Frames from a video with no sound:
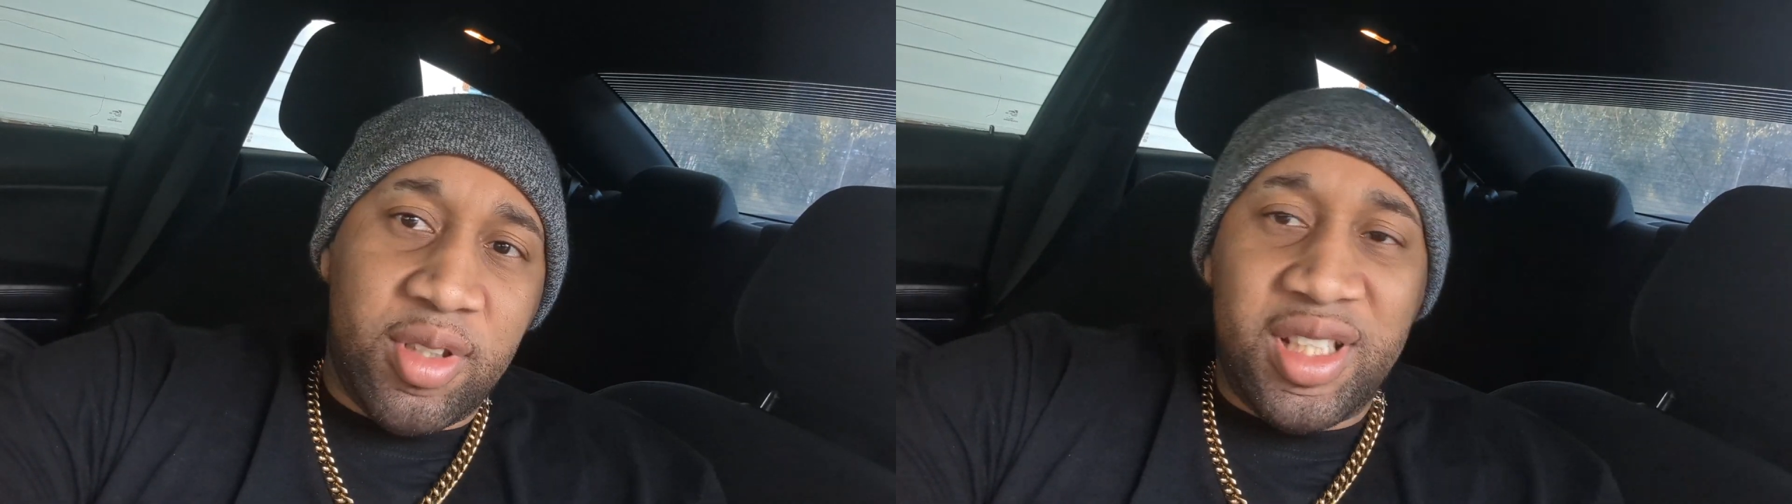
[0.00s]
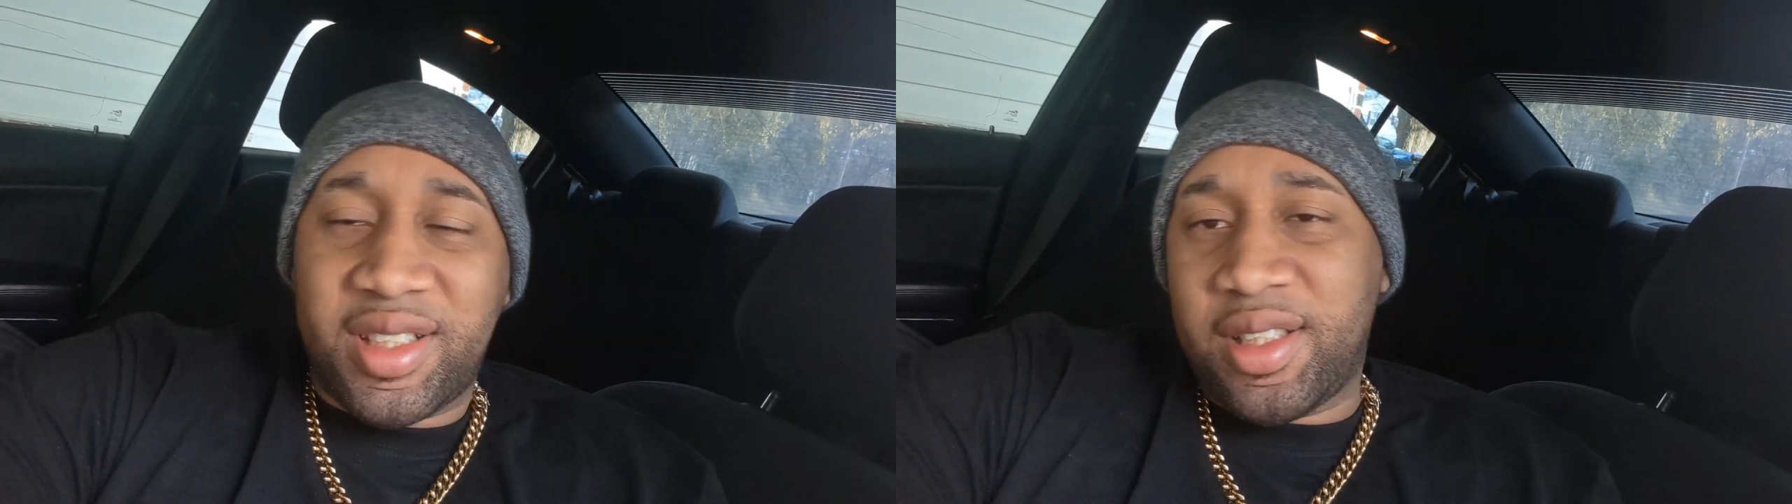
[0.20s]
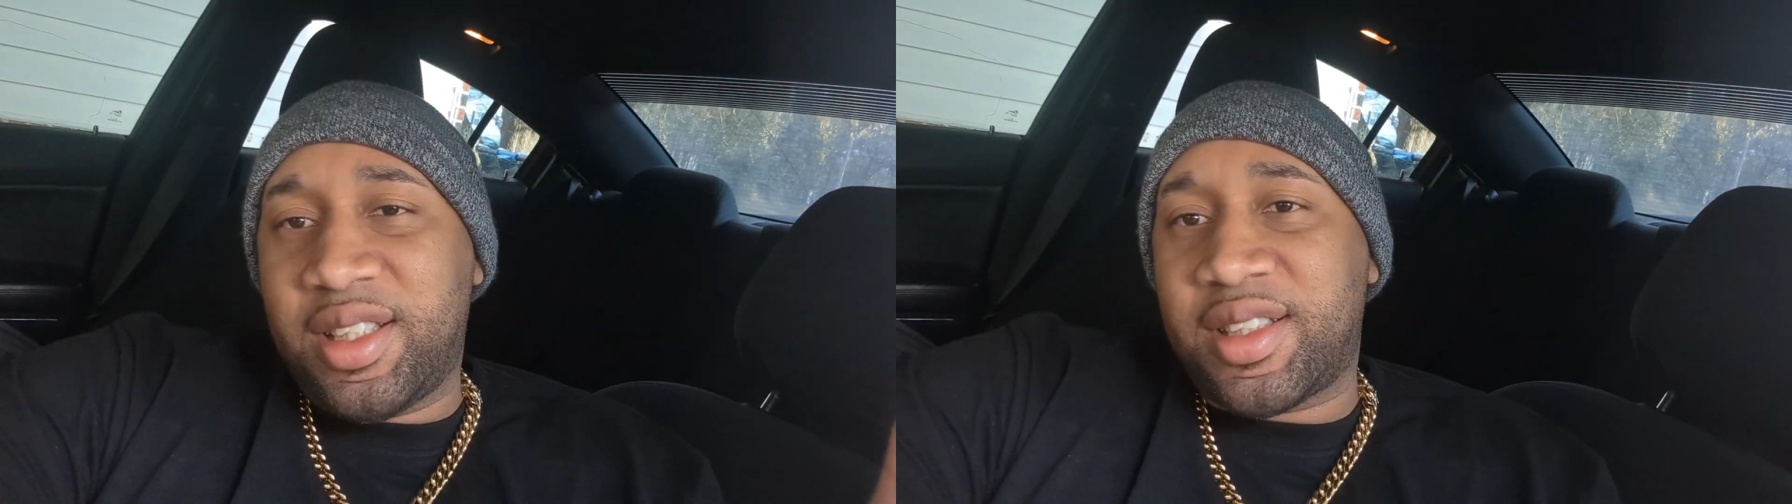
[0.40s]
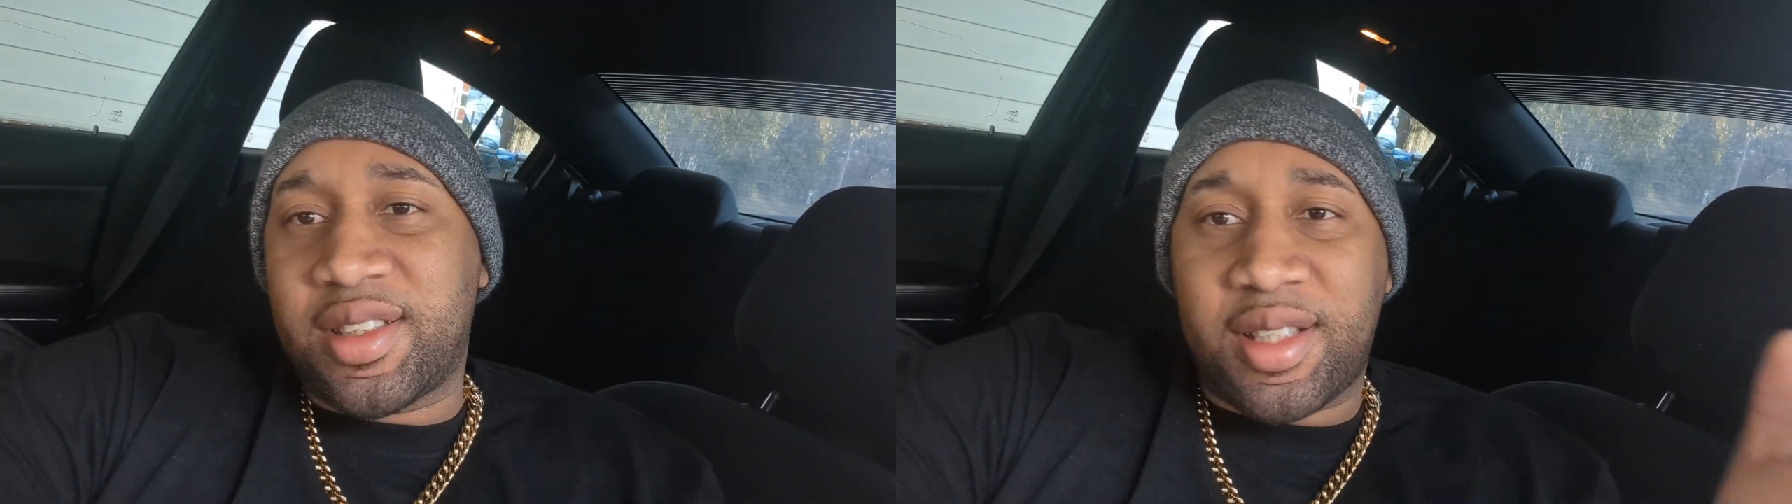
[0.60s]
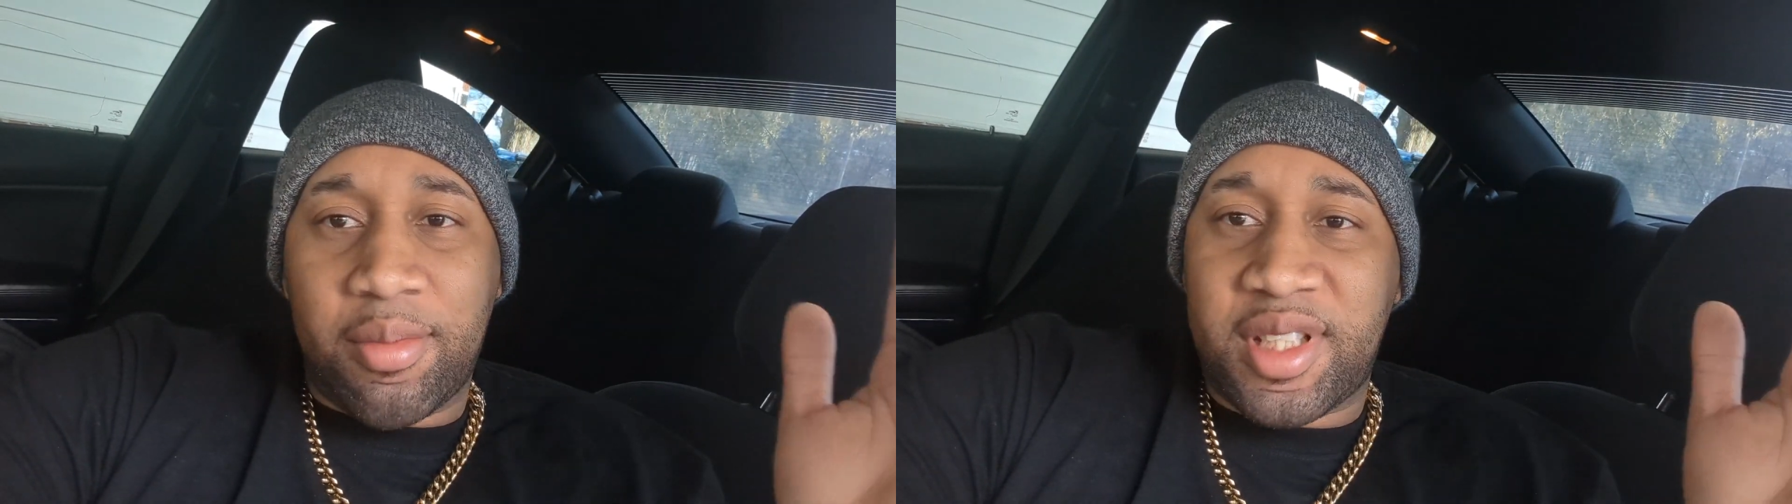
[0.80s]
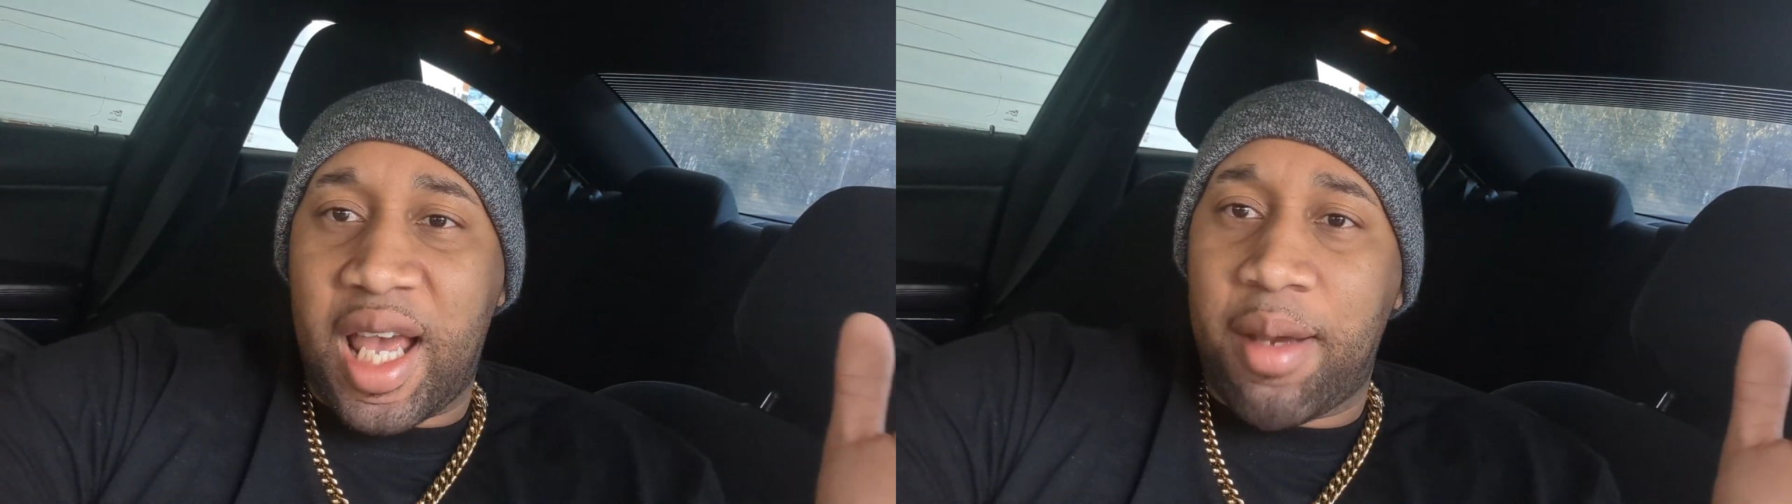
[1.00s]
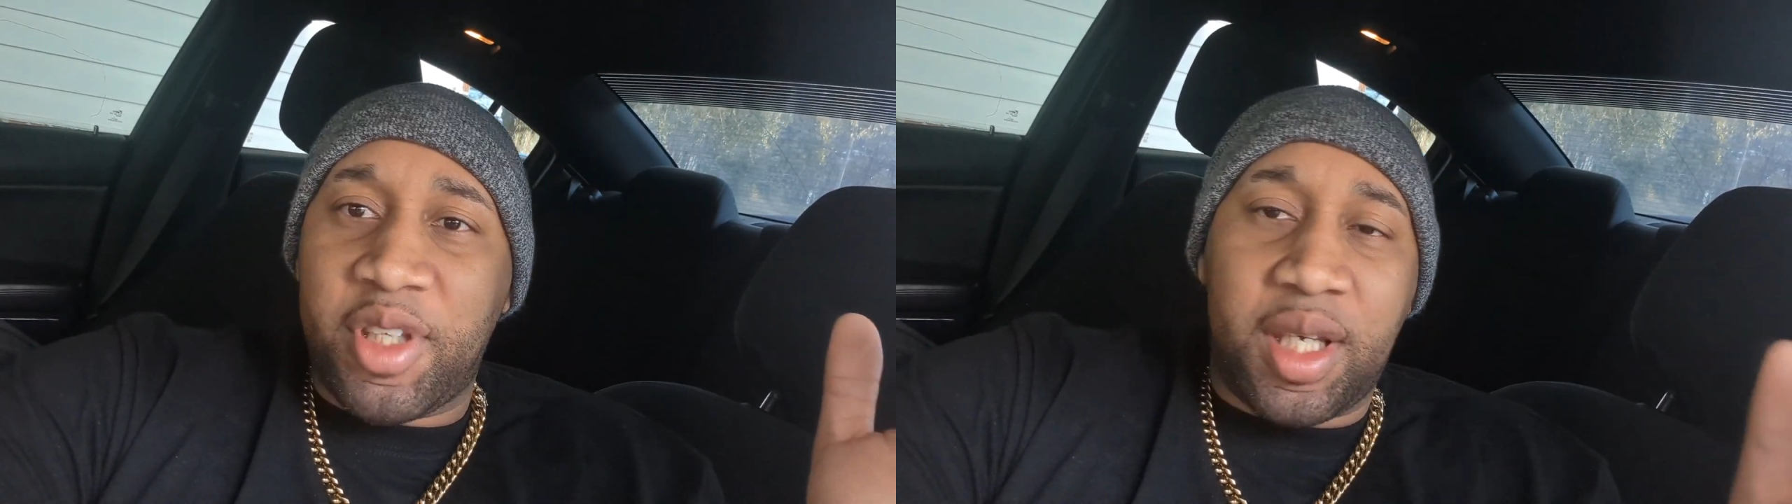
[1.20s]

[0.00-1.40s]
is sometimes it